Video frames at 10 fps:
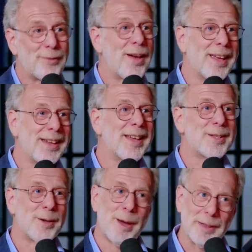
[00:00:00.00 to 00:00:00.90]
If I get
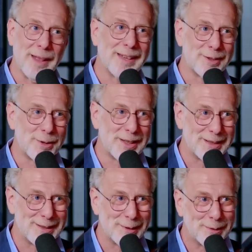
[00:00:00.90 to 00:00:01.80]
cancer, I would like it
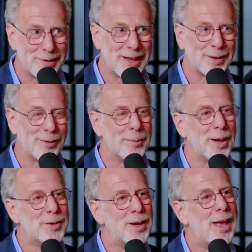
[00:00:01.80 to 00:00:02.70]
treated too, thank you very
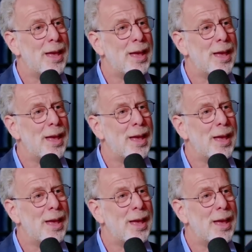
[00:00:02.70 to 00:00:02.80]
much.